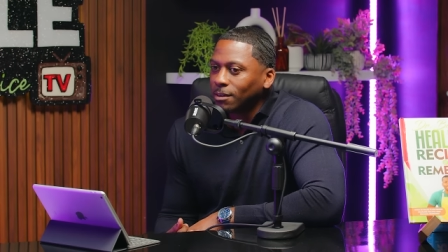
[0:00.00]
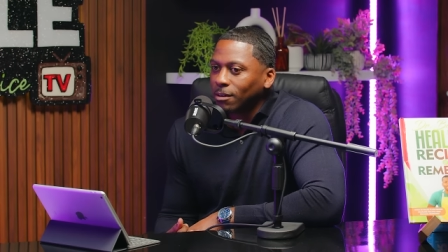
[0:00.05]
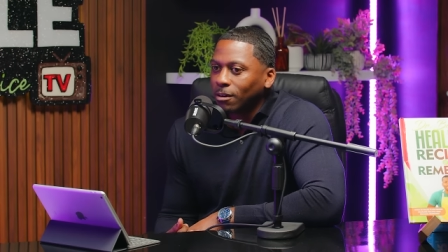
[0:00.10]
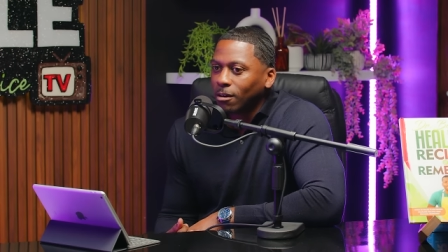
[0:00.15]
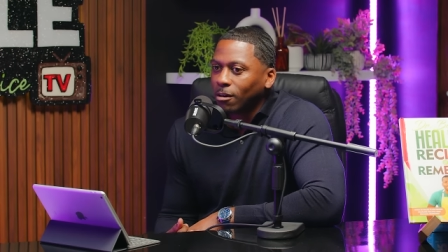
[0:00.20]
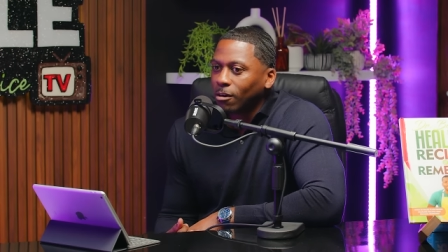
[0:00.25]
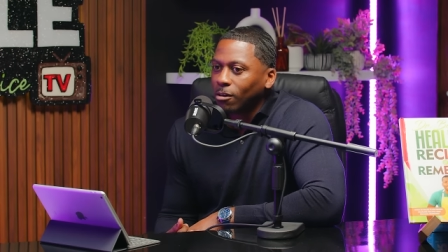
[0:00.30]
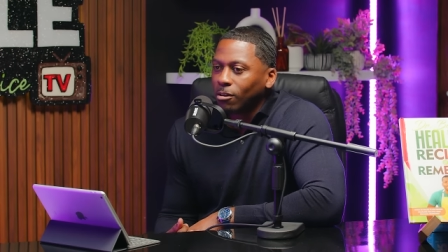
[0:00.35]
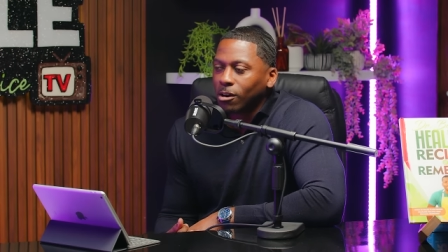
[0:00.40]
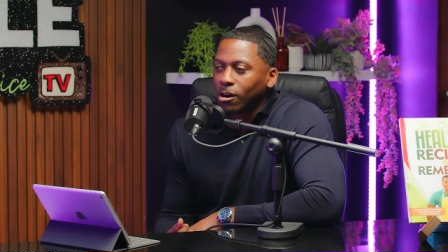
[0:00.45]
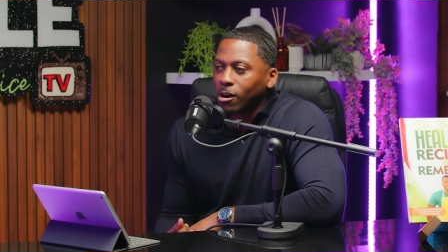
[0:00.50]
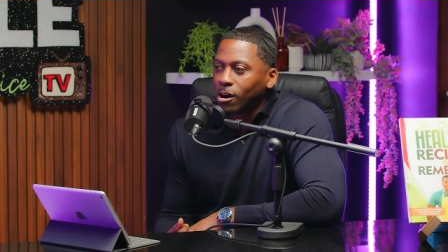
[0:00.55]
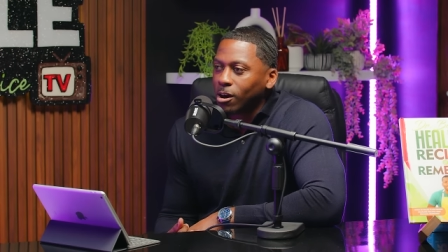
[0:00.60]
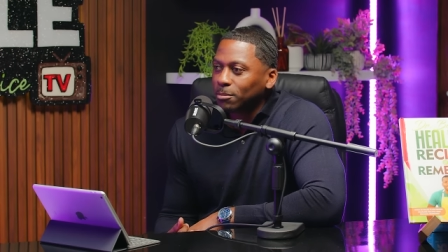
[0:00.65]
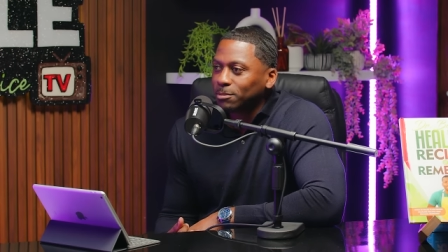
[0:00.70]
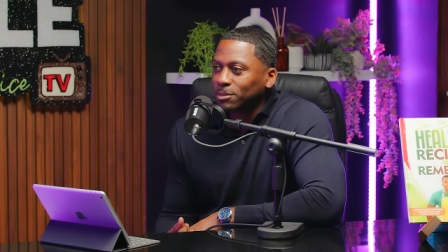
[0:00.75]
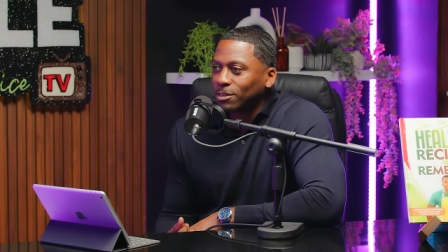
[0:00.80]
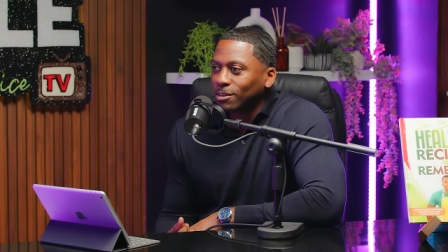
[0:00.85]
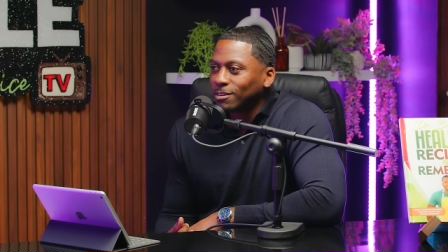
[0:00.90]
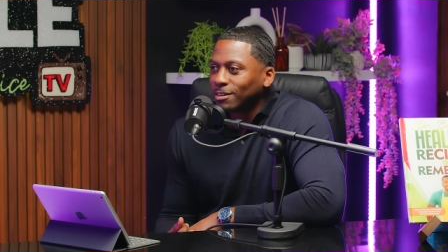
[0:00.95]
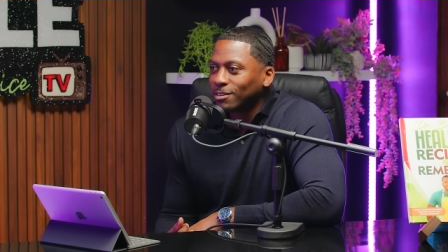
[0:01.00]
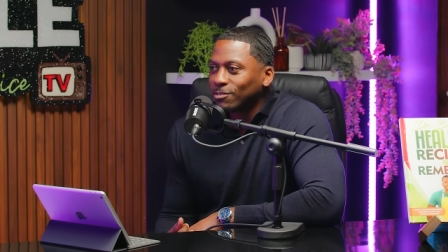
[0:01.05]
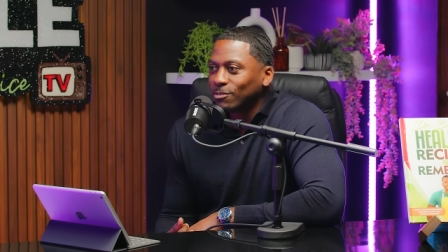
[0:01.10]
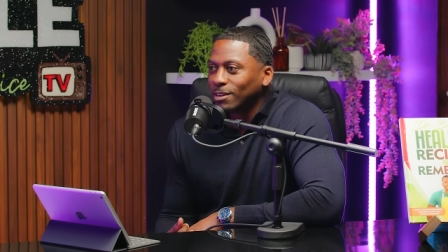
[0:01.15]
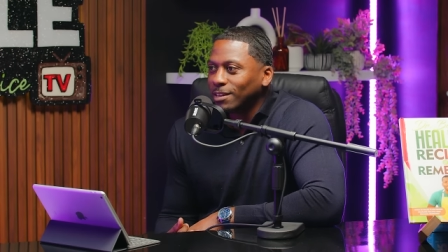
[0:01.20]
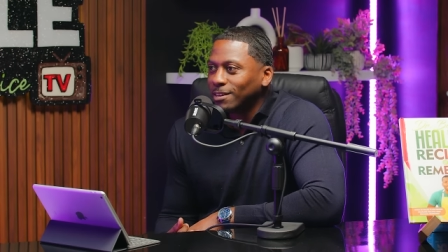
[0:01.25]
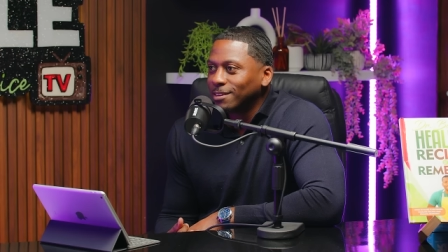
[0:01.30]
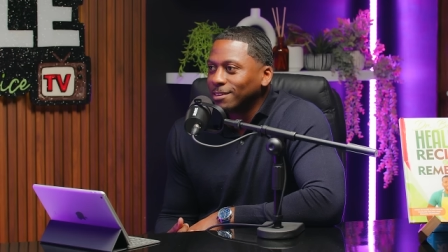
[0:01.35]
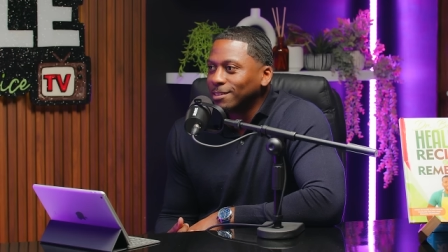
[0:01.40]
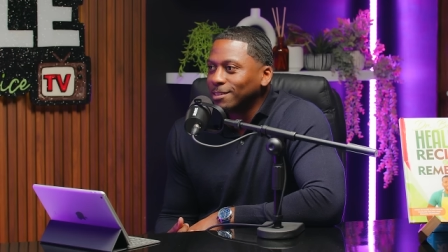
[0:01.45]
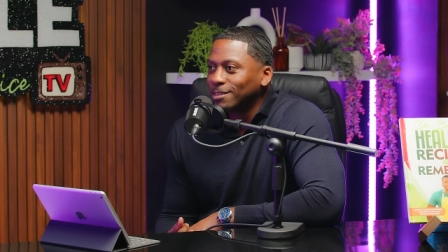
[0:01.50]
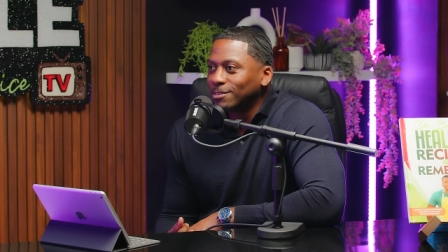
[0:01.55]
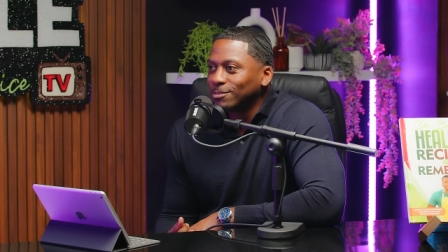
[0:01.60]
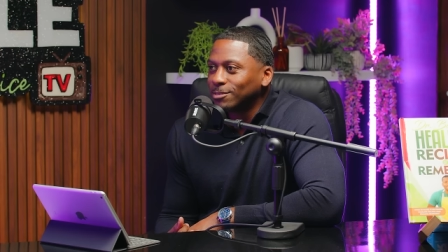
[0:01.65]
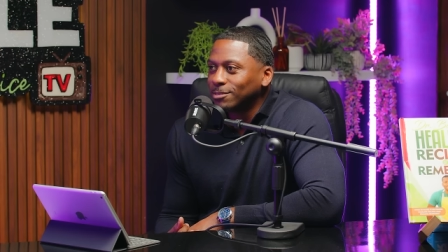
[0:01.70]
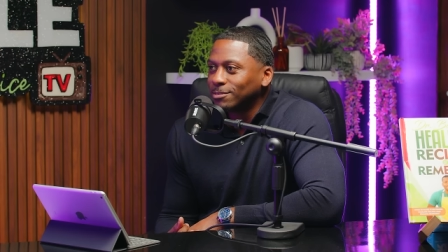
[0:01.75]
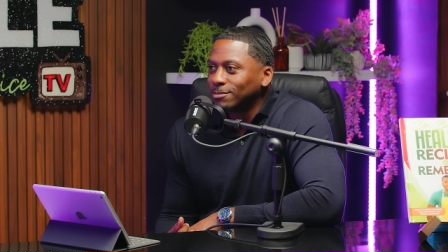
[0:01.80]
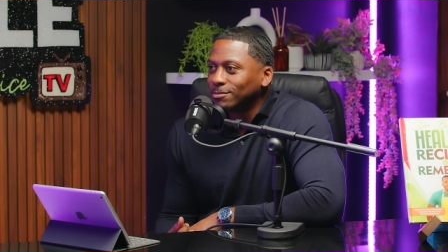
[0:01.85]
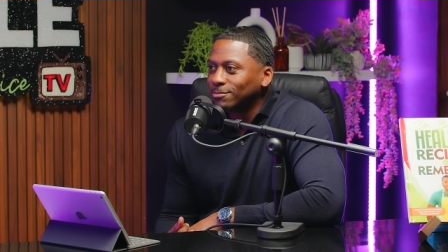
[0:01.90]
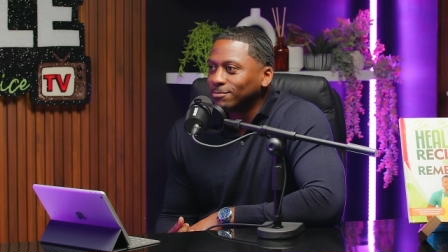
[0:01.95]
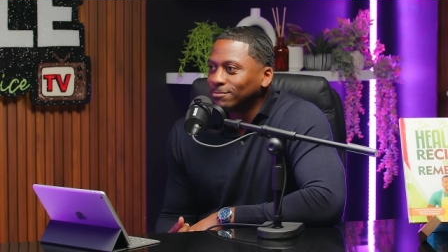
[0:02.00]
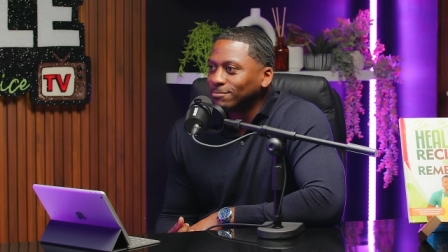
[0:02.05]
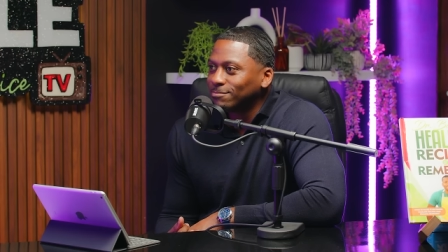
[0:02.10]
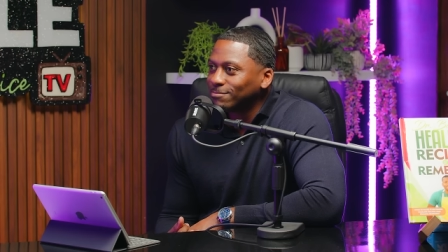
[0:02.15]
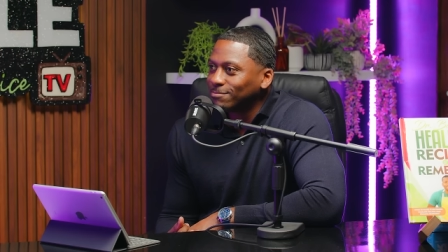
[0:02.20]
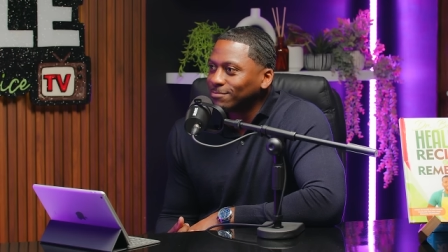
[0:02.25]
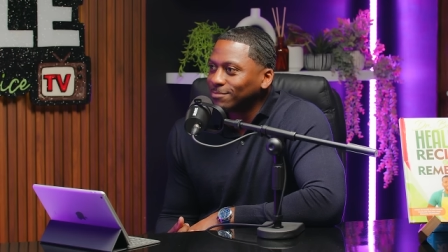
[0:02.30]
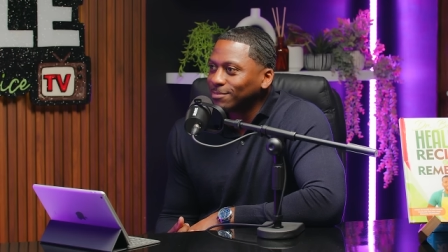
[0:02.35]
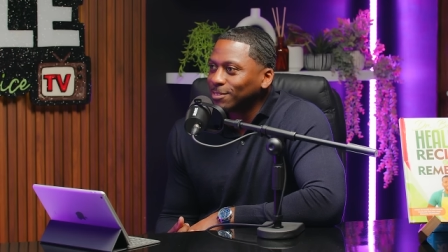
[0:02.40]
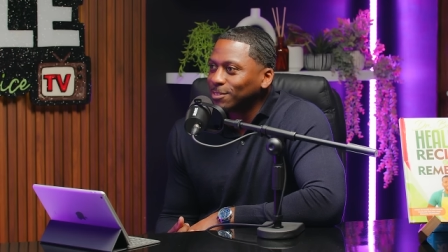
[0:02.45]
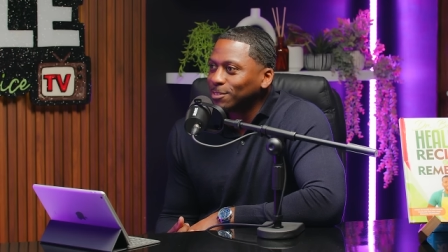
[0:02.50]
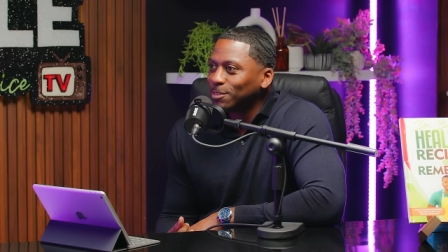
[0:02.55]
All carbs aren't created equal. No, they're not.